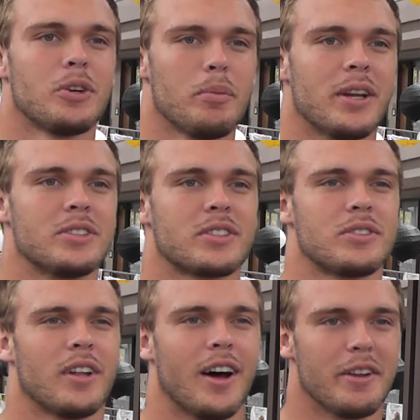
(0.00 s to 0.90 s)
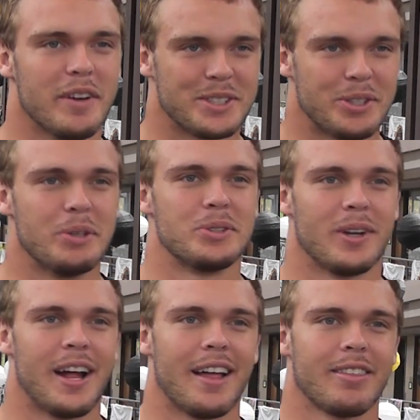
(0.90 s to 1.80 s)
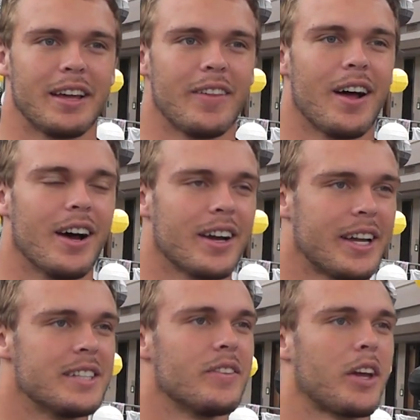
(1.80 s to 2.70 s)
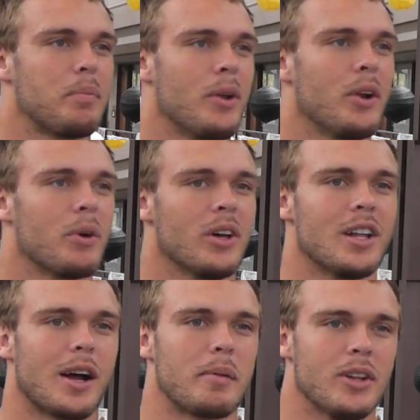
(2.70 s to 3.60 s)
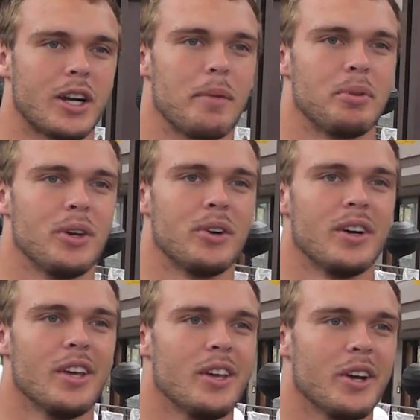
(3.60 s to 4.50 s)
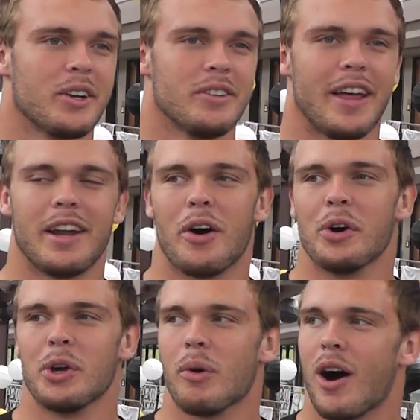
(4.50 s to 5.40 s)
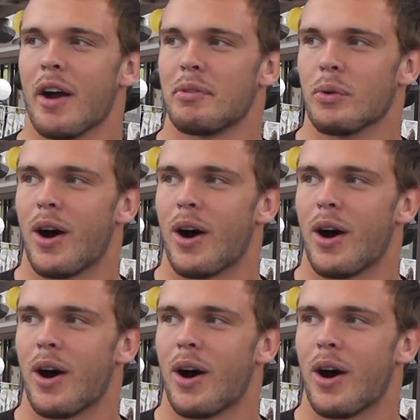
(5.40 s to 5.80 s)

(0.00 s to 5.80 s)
cool being a, a Division two student athlete. The kids in the community really look up to you. you can, they know who you are if you